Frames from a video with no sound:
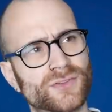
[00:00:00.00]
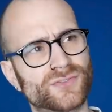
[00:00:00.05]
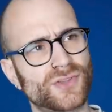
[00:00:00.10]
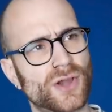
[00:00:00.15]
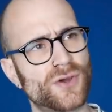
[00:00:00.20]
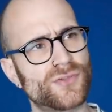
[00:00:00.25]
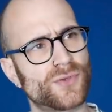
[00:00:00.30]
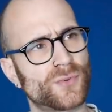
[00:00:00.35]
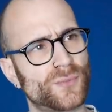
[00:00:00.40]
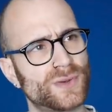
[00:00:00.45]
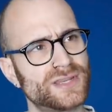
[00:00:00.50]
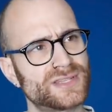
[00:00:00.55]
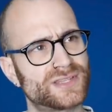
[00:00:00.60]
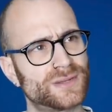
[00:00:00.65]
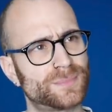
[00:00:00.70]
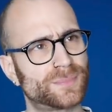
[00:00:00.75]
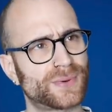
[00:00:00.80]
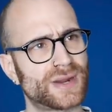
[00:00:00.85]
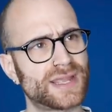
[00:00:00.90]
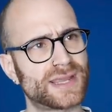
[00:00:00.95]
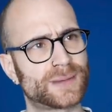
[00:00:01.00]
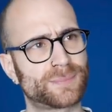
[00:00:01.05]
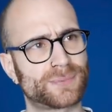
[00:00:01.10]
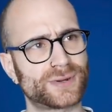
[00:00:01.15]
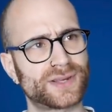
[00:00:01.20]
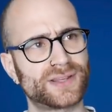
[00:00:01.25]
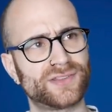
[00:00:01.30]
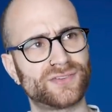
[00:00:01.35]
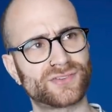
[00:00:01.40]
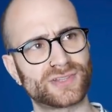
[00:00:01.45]
So the winter break
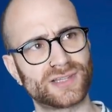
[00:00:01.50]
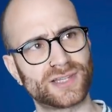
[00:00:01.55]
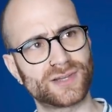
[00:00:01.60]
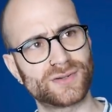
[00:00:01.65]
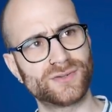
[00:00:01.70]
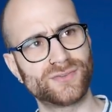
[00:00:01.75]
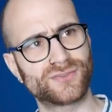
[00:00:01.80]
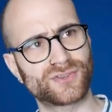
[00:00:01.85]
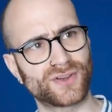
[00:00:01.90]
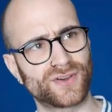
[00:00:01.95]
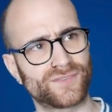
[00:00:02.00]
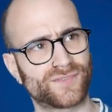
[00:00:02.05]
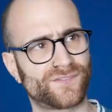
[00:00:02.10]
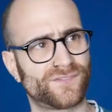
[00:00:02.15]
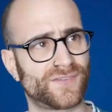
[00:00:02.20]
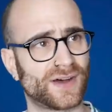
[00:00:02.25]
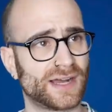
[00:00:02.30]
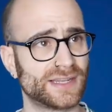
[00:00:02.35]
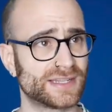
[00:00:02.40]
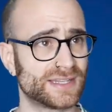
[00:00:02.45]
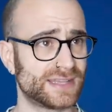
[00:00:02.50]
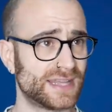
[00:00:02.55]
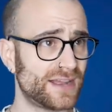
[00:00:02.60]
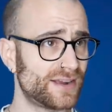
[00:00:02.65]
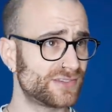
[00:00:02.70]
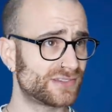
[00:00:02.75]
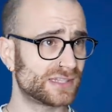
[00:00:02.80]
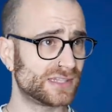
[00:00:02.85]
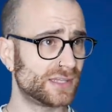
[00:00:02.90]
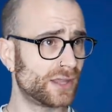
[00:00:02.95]
brings loads of fun and
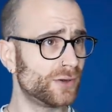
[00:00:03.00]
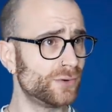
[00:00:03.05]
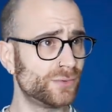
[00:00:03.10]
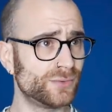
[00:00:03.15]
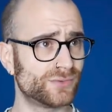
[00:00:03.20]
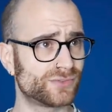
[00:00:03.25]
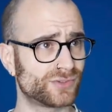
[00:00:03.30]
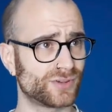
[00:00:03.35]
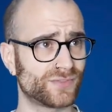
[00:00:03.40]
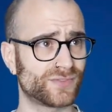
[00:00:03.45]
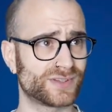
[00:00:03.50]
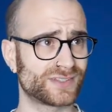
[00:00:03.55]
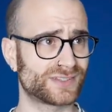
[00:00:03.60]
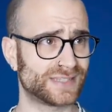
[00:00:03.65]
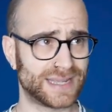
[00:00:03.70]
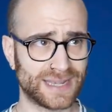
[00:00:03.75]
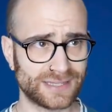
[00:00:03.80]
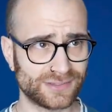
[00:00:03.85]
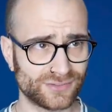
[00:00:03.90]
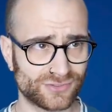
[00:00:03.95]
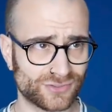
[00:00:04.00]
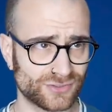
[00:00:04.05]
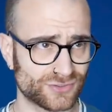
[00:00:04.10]
there's loads of intense